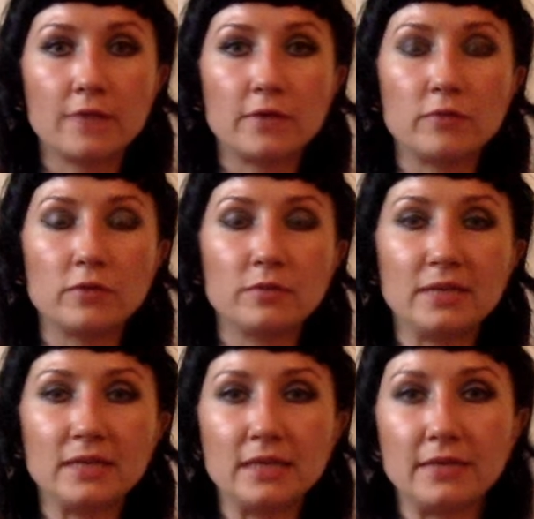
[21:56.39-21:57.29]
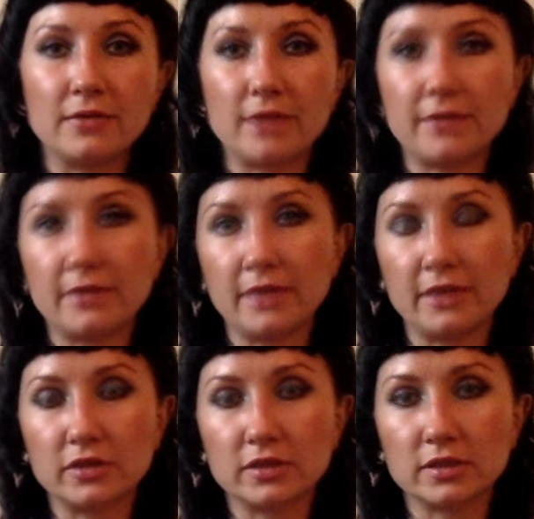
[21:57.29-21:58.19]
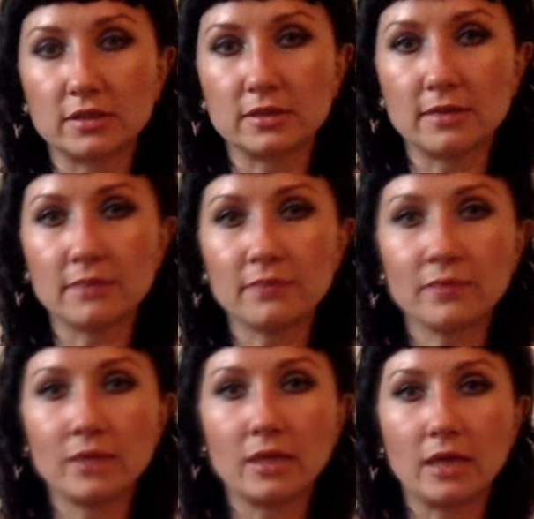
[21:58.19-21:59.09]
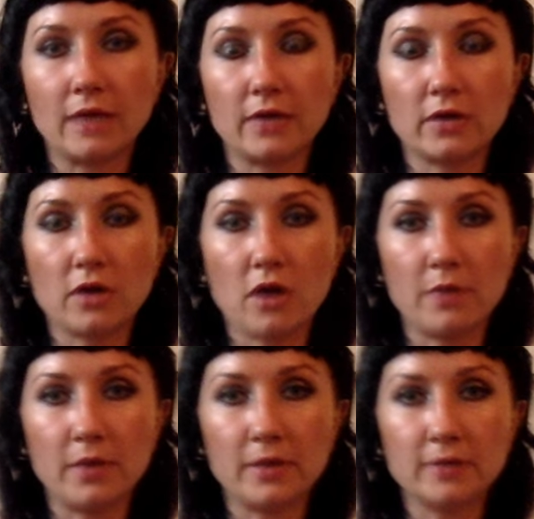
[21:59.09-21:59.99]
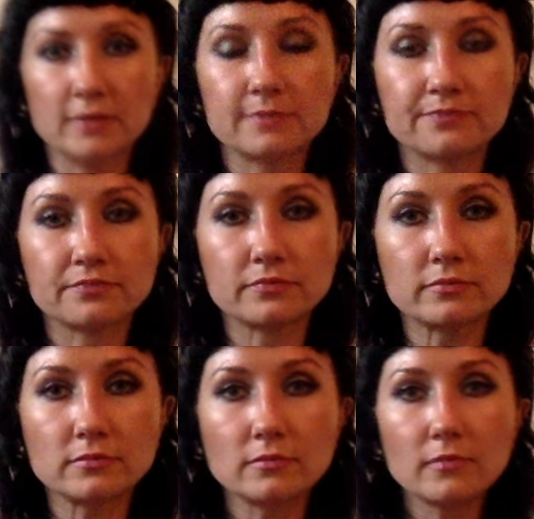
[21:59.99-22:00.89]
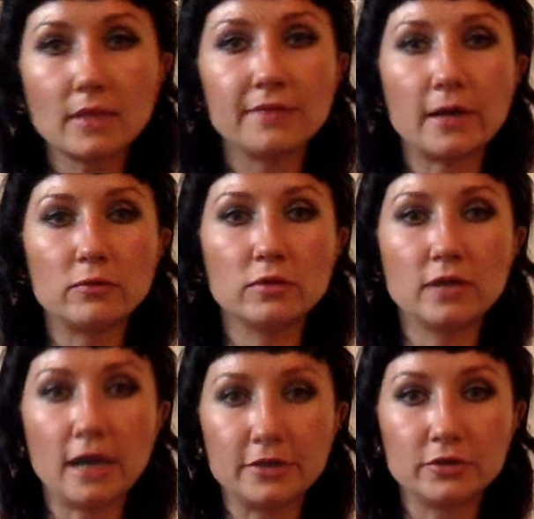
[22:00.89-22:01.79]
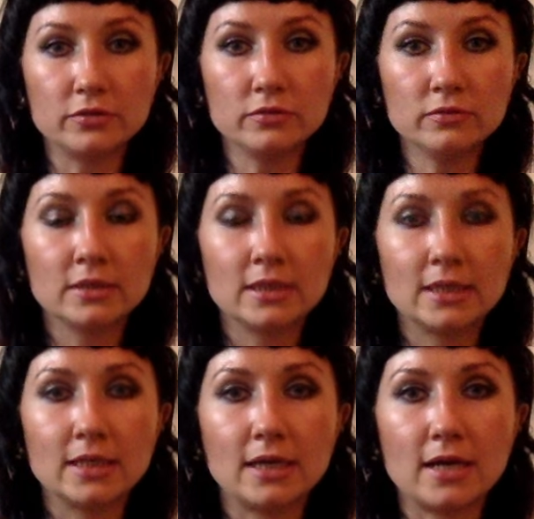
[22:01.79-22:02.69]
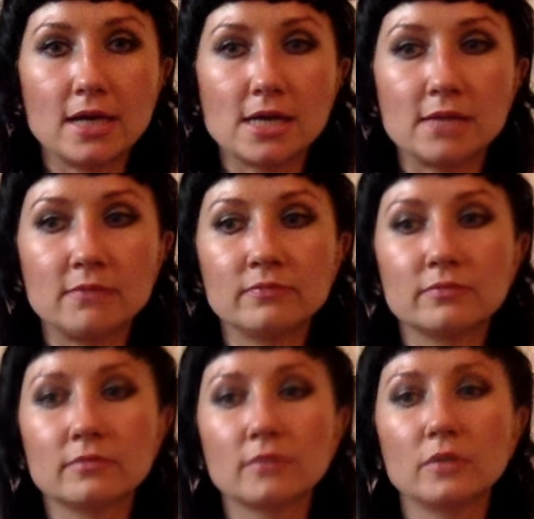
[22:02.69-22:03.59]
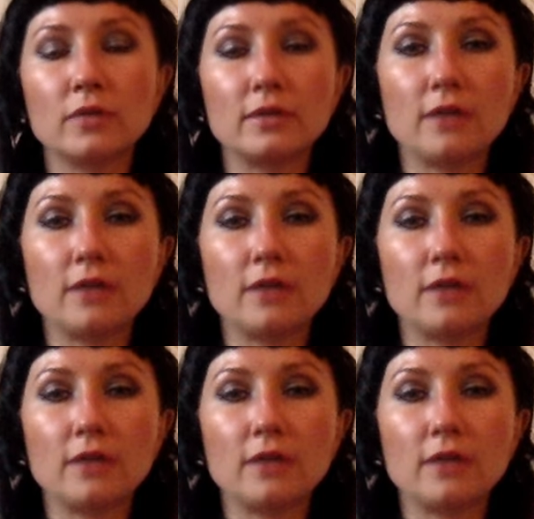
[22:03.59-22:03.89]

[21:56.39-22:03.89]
There will be an inner navigation system, inner compass that will guide you. Um, you can